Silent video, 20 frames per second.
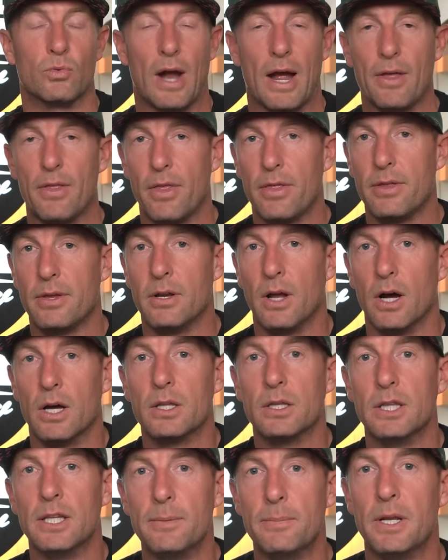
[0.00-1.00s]
rather than
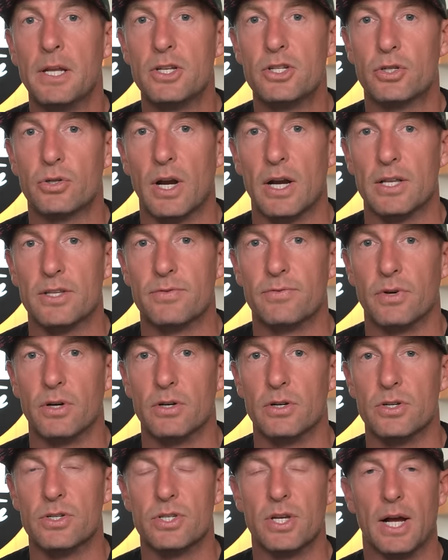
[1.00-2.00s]
unlimited
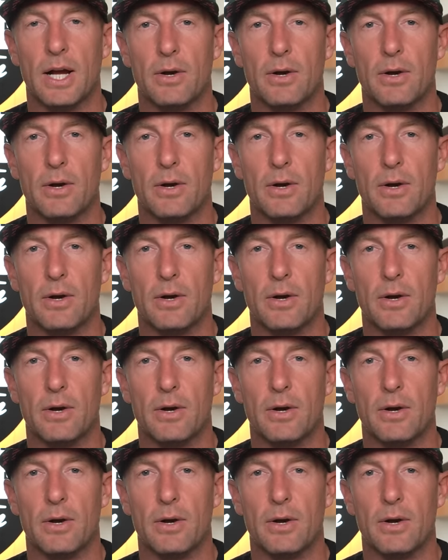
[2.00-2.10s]
transfers,